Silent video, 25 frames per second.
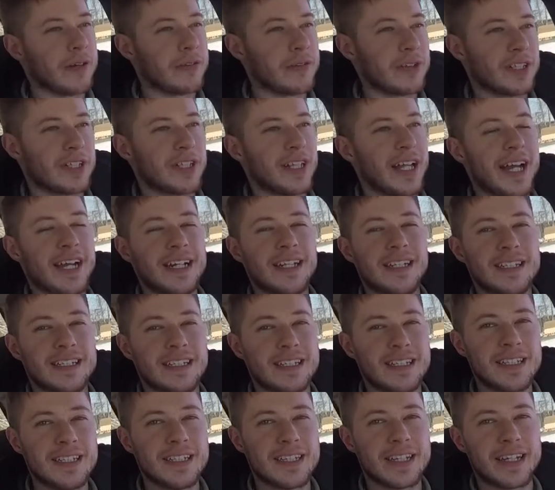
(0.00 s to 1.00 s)
I was glad to
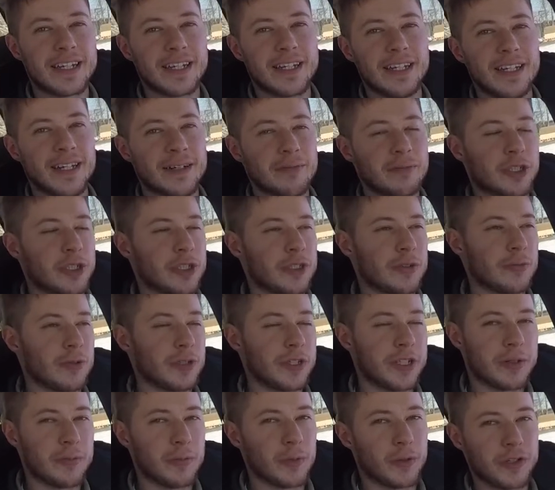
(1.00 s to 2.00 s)
see that, and I'm sure we'll
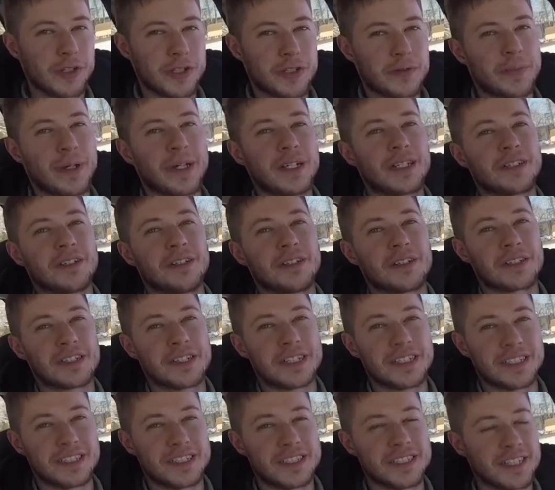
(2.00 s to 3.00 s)
get more specs on
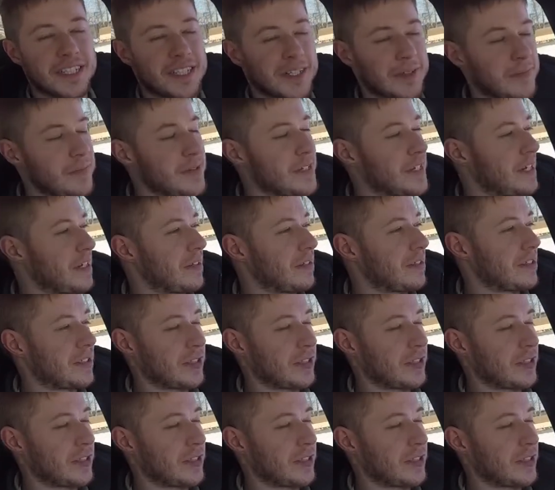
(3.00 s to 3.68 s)
it as it comes out.